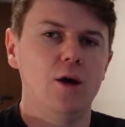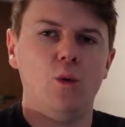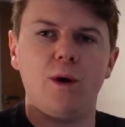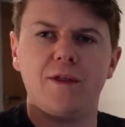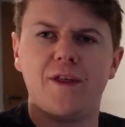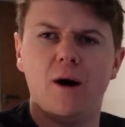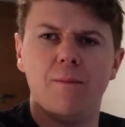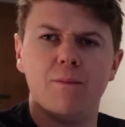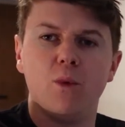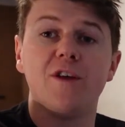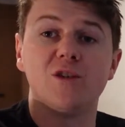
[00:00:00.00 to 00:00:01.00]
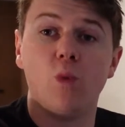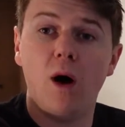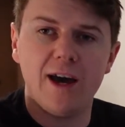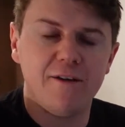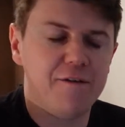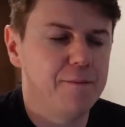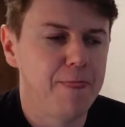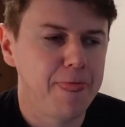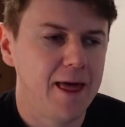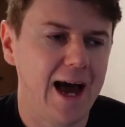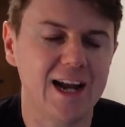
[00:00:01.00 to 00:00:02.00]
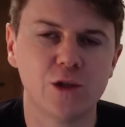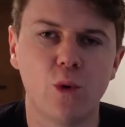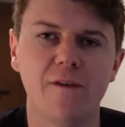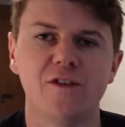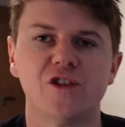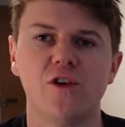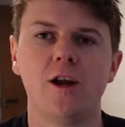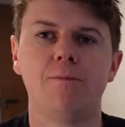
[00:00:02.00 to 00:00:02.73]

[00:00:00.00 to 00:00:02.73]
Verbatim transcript: with his wife, and his wife is straight